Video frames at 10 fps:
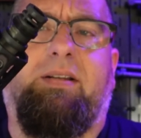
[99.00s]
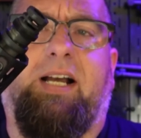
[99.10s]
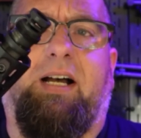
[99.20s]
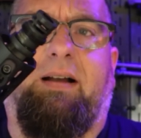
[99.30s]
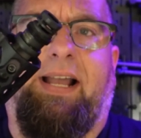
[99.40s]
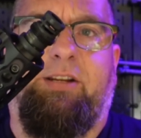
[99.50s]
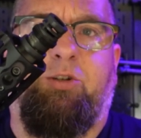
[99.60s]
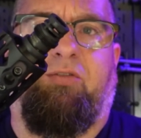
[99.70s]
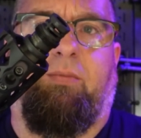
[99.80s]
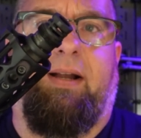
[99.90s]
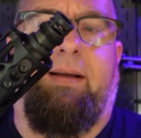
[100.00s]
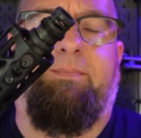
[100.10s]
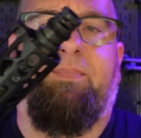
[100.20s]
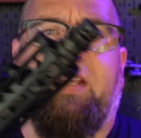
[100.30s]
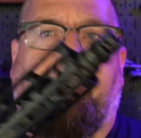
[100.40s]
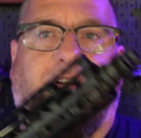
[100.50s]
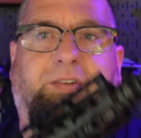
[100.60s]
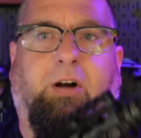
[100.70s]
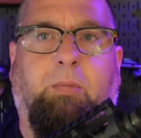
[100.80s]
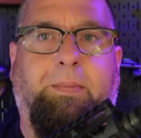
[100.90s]
I use for my
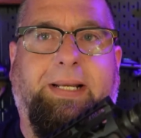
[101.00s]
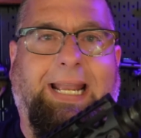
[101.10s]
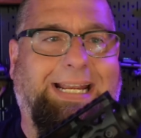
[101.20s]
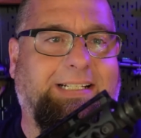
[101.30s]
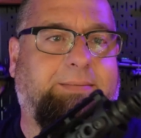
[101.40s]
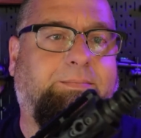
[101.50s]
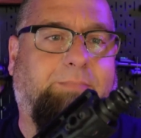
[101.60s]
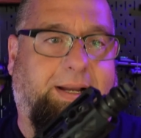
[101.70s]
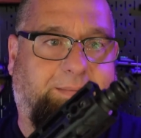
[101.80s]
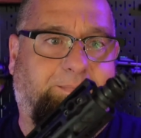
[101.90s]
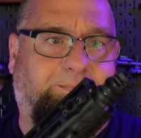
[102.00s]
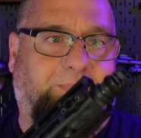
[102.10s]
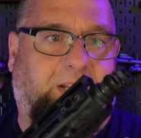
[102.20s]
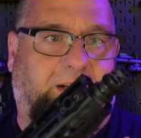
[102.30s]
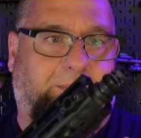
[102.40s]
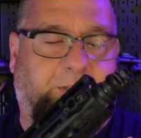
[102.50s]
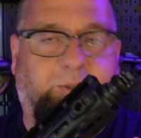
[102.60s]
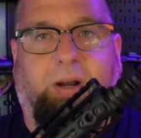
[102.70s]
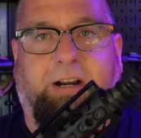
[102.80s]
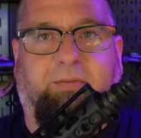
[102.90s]
Griffin armament can, my
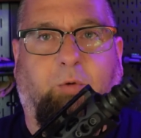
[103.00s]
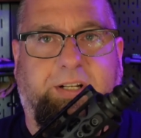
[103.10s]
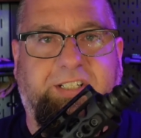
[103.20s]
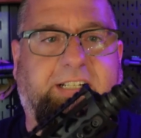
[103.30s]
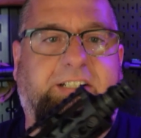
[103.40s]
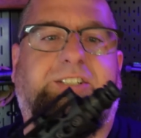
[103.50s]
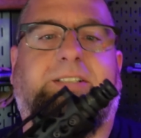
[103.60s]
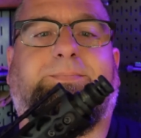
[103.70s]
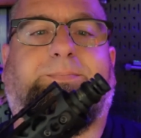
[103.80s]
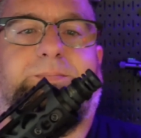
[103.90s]
Bushwhacker 46.